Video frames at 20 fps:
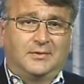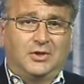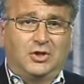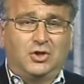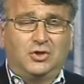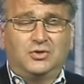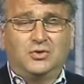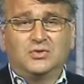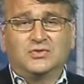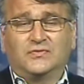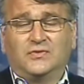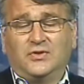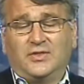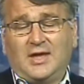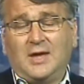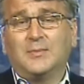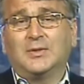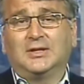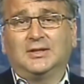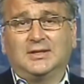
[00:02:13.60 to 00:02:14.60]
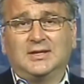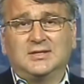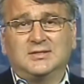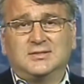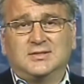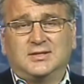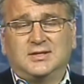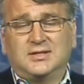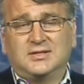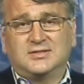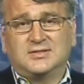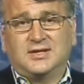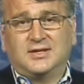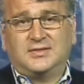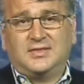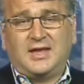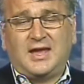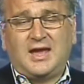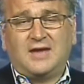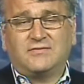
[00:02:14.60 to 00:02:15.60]
good news for them at least, is
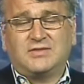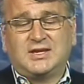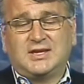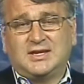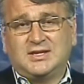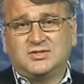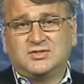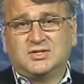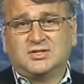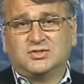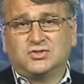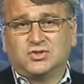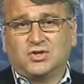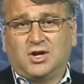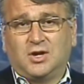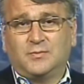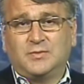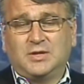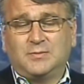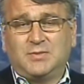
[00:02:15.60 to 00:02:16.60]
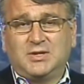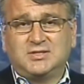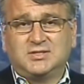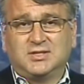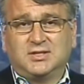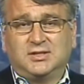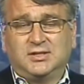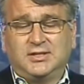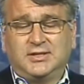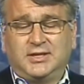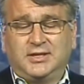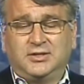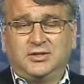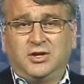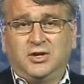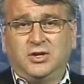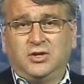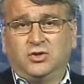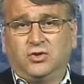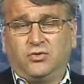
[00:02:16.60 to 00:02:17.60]
that they have the easiest job. They basically can
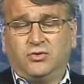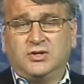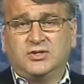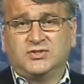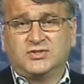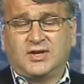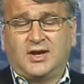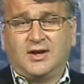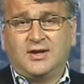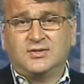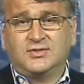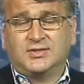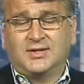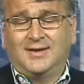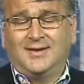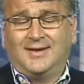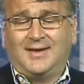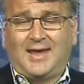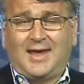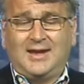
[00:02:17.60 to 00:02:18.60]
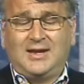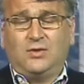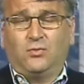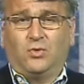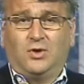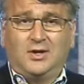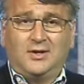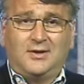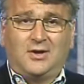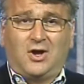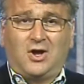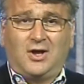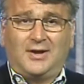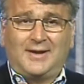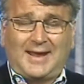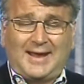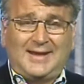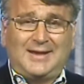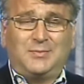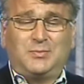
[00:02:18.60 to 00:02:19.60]
criticize anyone
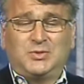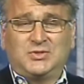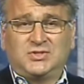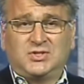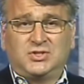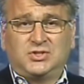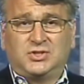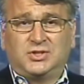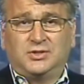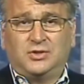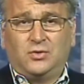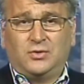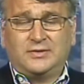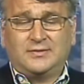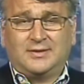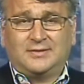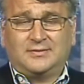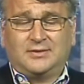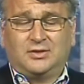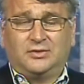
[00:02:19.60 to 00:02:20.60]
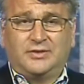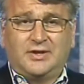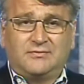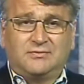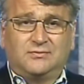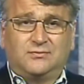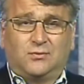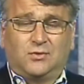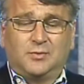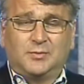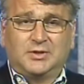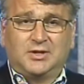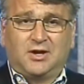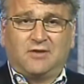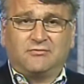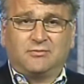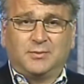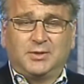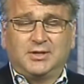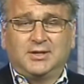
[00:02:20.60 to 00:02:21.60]
on any position, knowing that they'll never form a
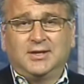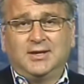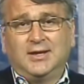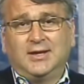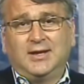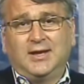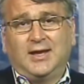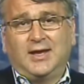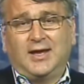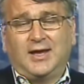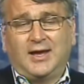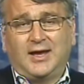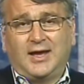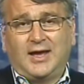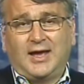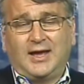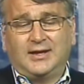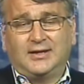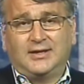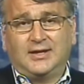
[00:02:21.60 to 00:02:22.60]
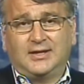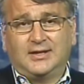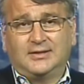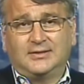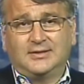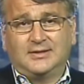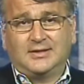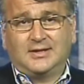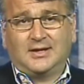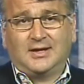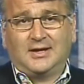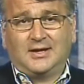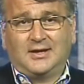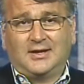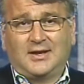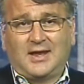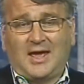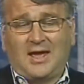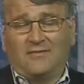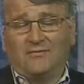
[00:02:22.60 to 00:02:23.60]
government and can
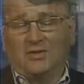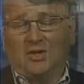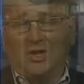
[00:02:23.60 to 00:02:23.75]
have a